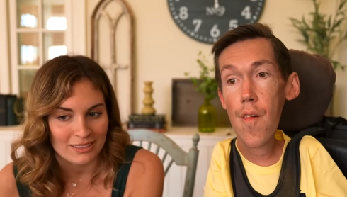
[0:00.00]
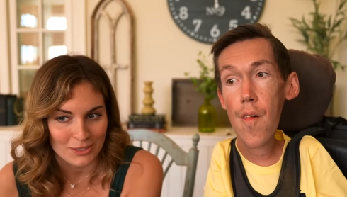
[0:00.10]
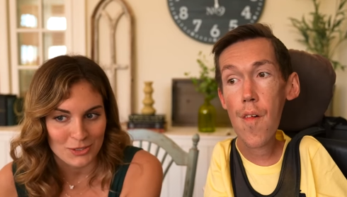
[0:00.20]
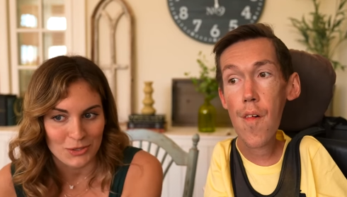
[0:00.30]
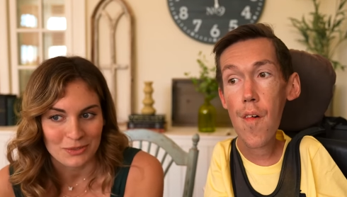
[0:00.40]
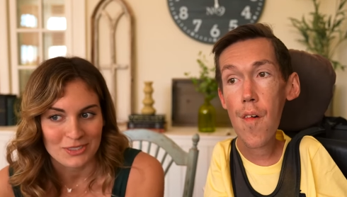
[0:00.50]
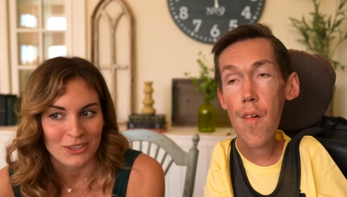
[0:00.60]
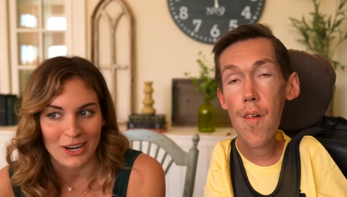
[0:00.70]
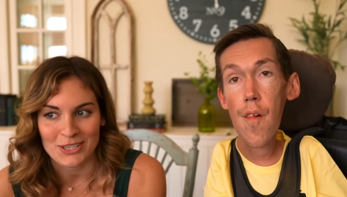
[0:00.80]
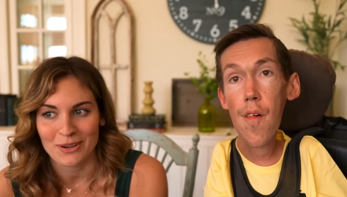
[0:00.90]
Speaker 1: the students
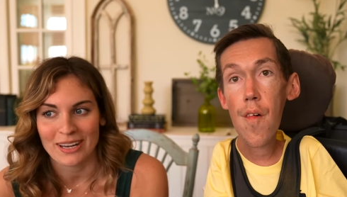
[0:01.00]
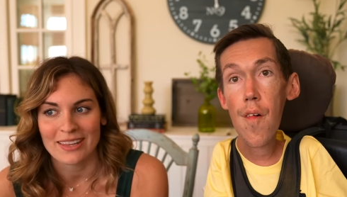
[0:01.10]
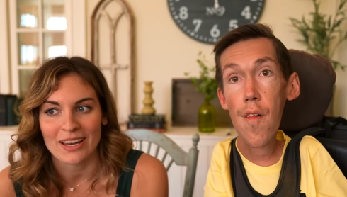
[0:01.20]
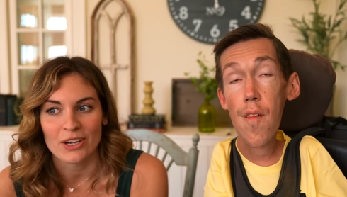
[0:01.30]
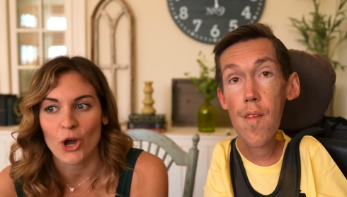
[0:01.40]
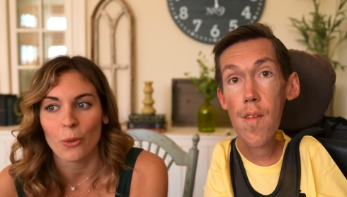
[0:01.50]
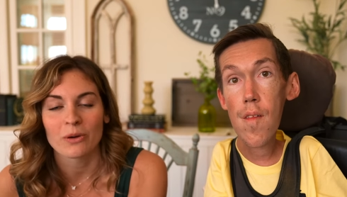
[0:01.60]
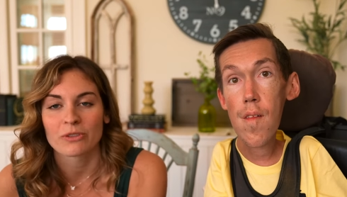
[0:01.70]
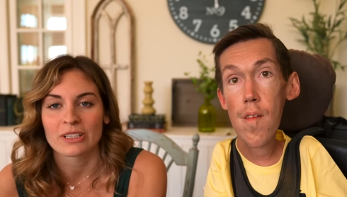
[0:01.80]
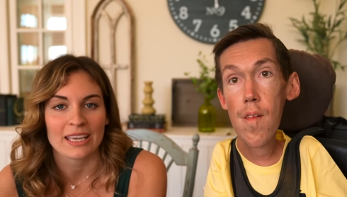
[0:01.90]
graduating that no
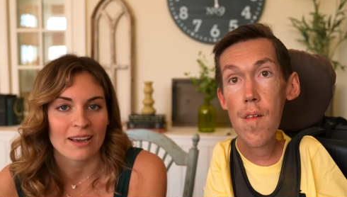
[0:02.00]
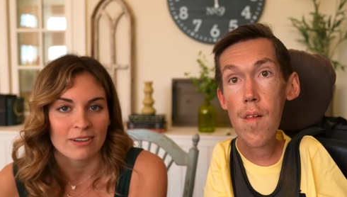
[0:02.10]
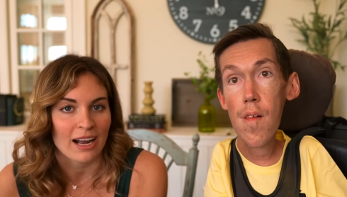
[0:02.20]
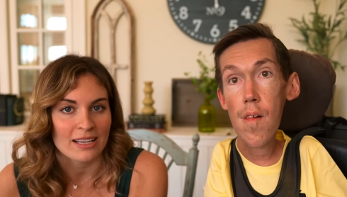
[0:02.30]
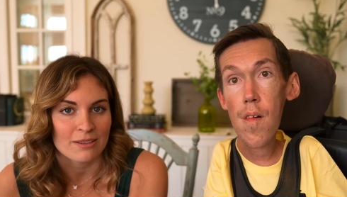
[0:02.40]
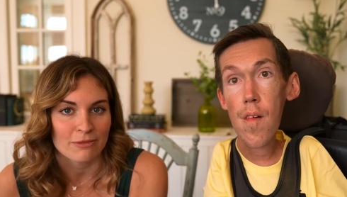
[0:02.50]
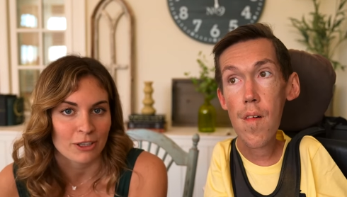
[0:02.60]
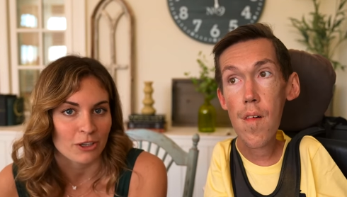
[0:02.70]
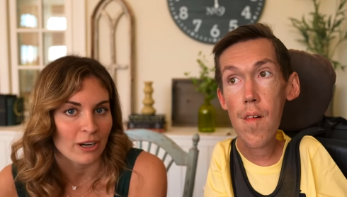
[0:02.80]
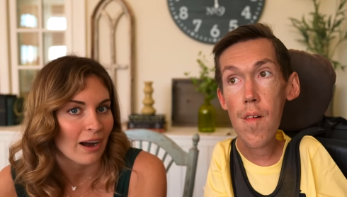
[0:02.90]
one really ever has it
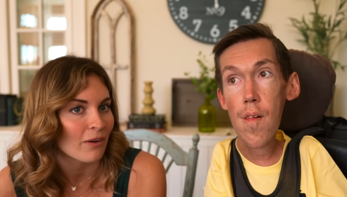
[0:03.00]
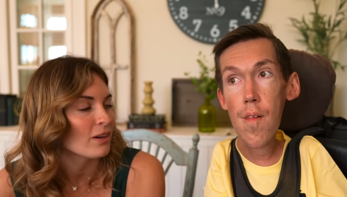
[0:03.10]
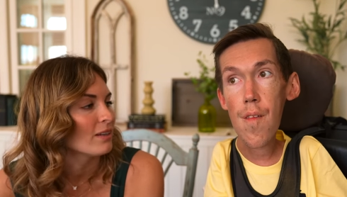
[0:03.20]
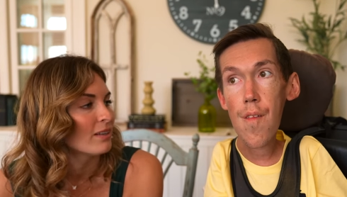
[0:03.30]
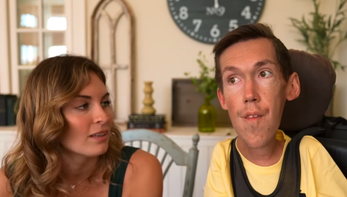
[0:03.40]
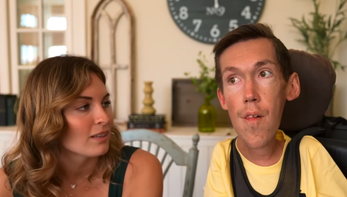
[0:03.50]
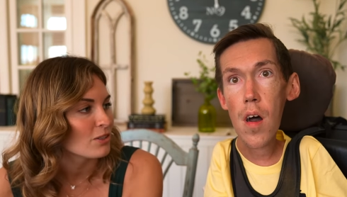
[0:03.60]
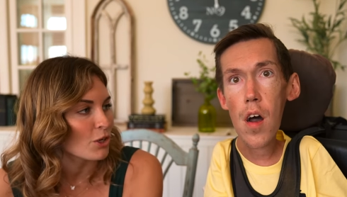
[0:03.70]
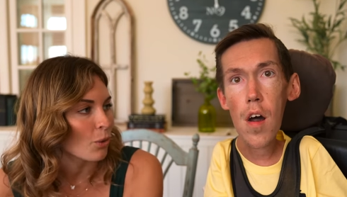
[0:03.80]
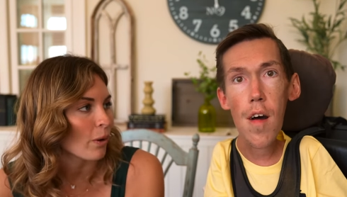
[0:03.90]
figured out.
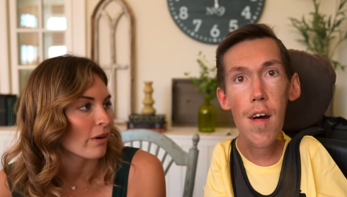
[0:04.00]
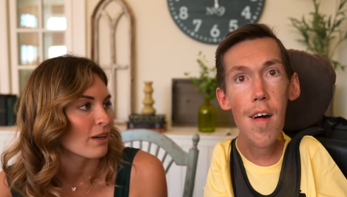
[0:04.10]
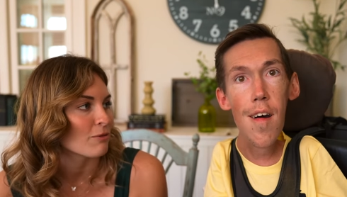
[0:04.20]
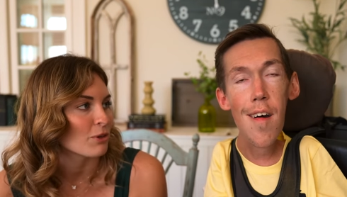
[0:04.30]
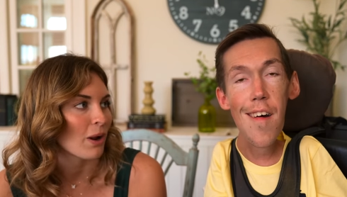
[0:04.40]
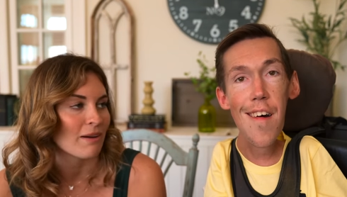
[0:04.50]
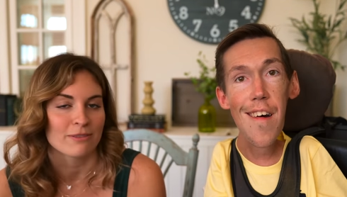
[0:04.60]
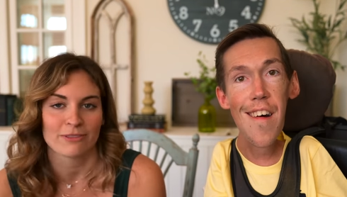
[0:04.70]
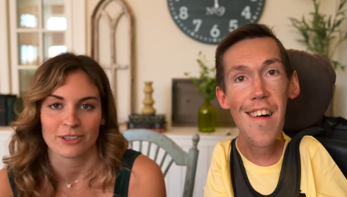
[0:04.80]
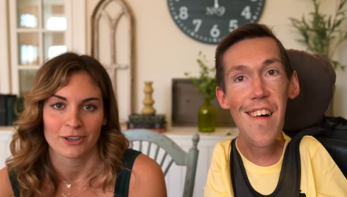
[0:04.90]
Don't worry if you don't have
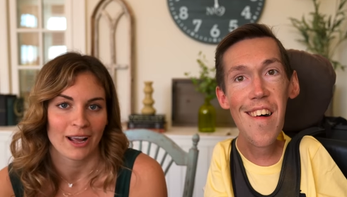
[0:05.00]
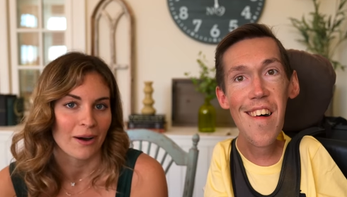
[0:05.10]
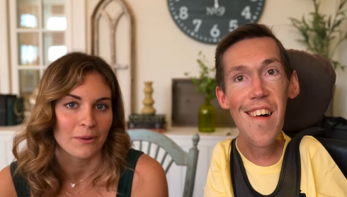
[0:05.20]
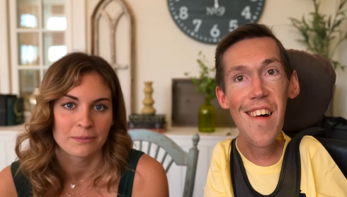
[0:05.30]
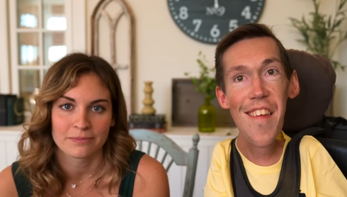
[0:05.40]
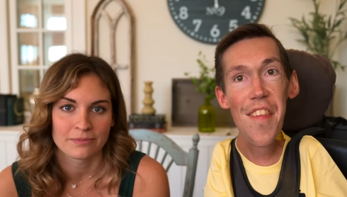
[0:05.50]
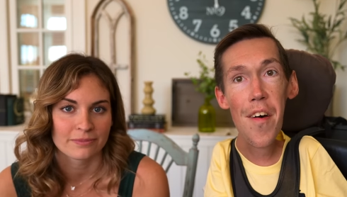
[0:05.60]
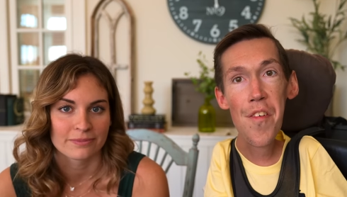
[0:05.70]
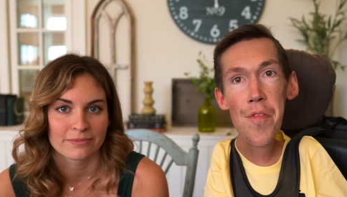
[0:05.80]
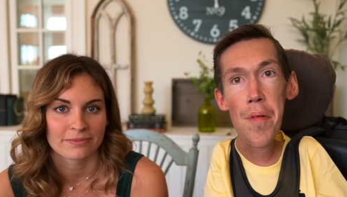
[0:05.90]
it figured out. That
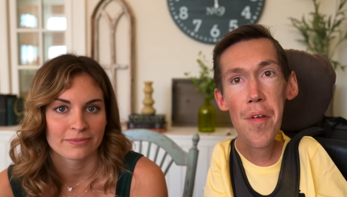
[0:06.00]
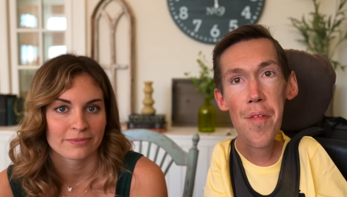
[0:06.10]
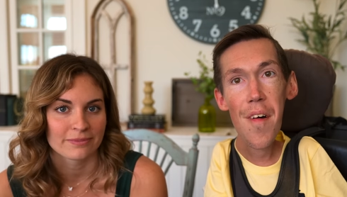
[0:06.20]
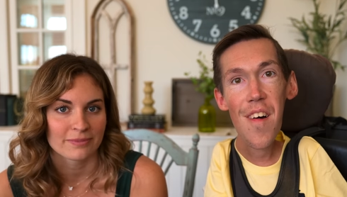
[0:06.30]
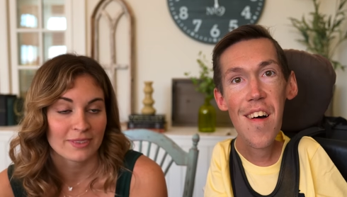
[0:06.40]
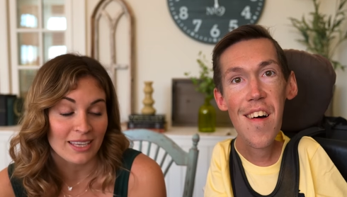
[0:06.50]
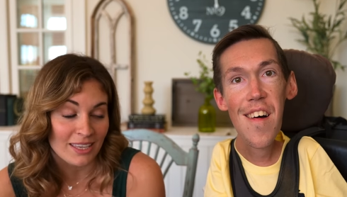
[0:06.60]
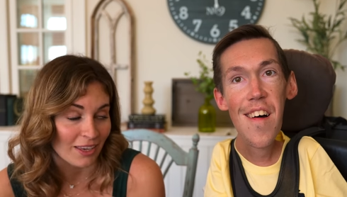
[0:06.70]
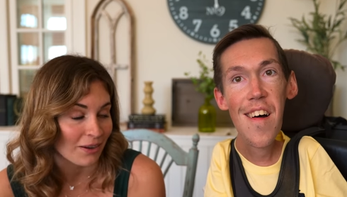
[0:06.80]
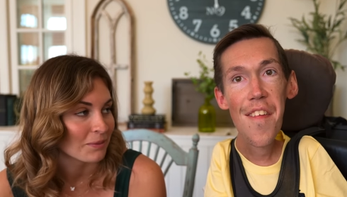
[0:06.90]
Speaker 2: was beautiful.
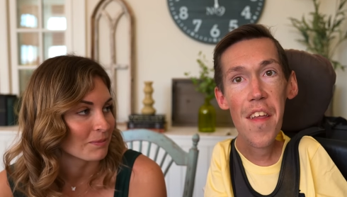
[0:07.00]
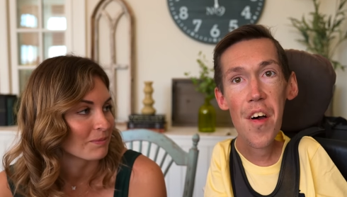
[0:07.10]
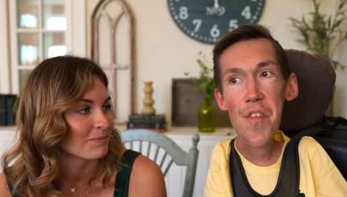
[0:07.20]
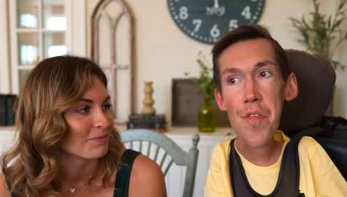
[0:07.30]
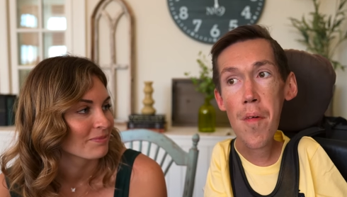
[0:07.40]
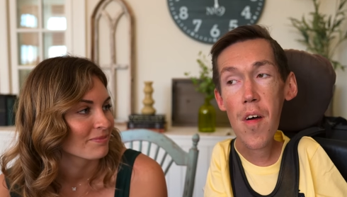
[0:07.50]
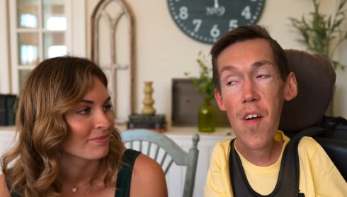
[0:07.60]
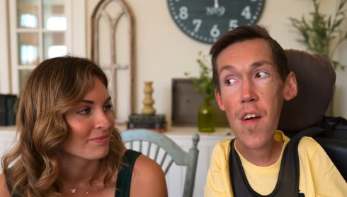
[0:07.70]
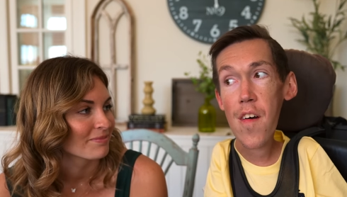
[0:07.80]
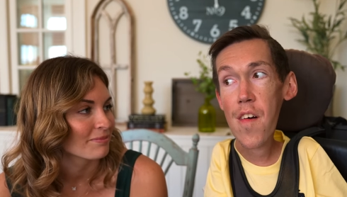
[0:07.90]
Thank you. That was
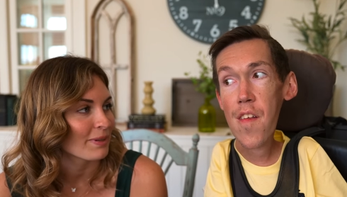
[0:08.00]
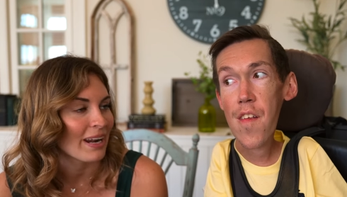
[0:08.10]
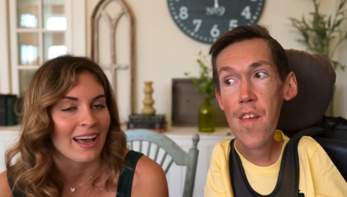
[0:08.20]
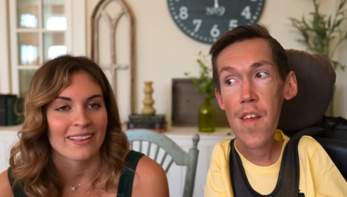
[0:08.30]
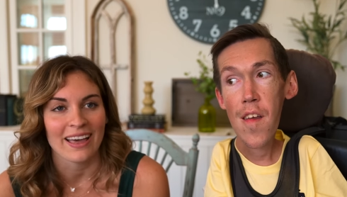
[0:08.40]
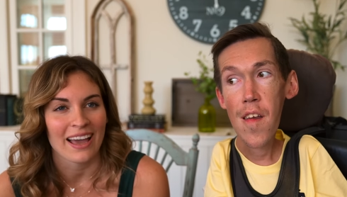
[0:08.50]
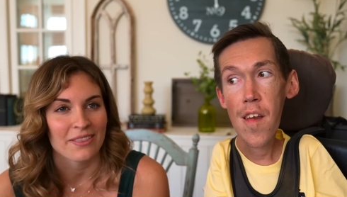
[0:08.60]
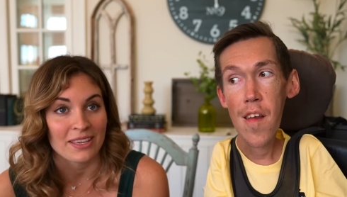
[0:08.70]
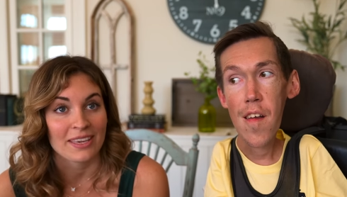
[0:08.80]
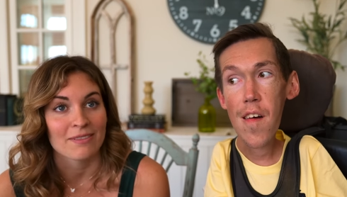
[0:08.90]
smart.
Speaker 1: But I
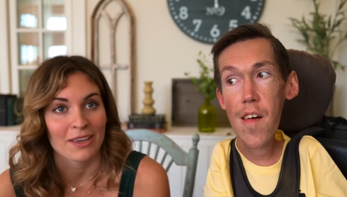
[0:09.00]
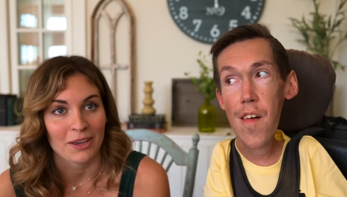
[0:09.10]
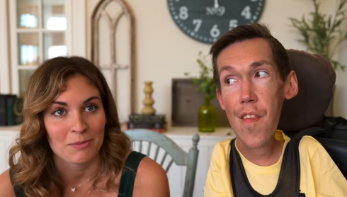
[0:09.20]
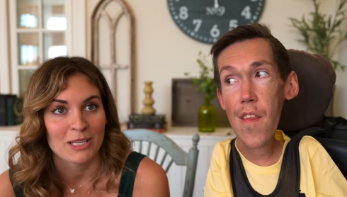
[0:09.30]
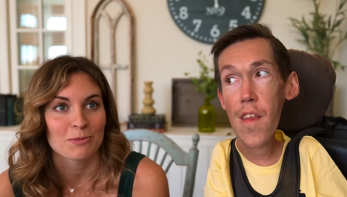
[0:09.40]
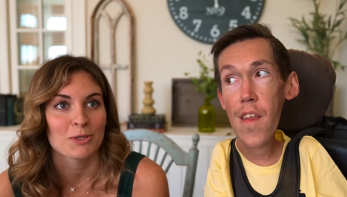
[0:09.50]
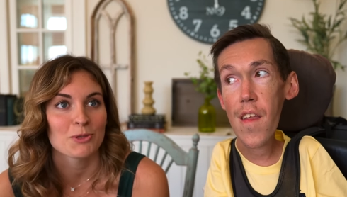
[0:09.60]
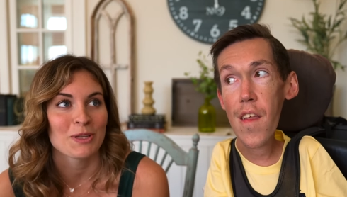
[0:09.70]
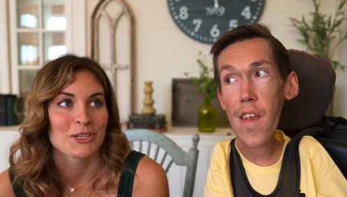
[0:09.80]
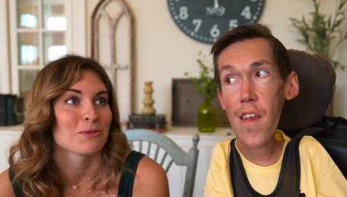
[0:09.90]
think giving a commencement
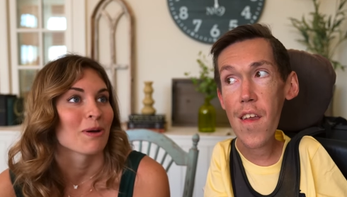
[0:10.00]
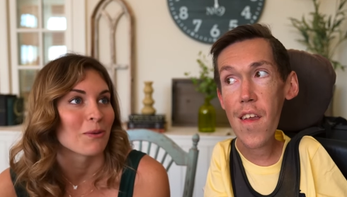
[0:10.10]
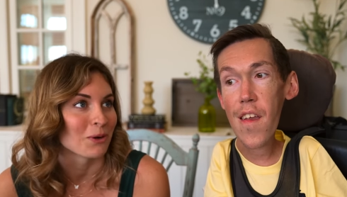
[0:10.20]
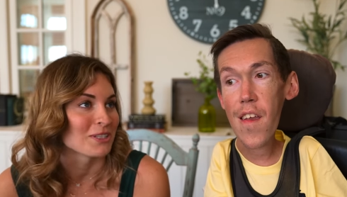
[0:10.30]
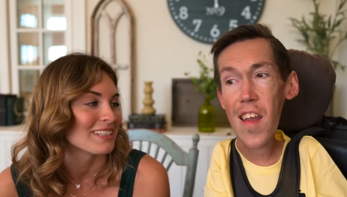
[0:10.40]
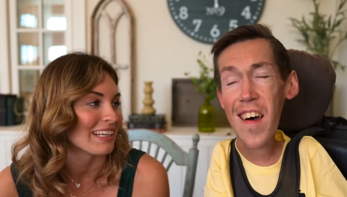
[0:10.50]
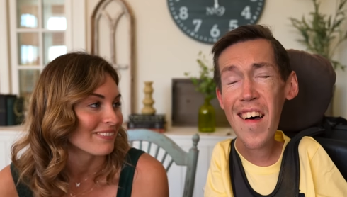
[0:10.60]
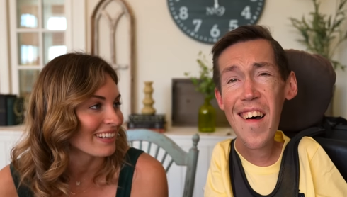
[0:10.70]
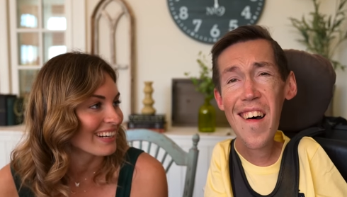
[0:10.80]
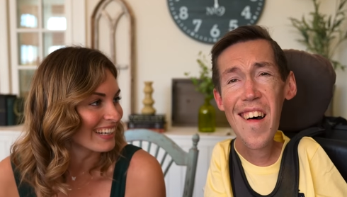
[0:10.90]
speech is my worst
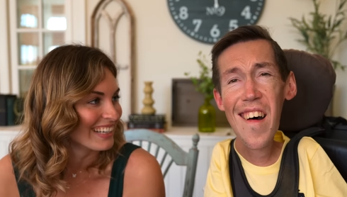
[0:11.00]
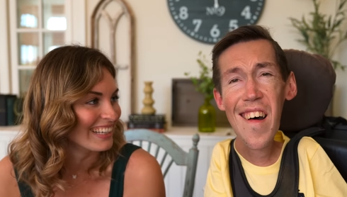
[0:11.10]
nightmare.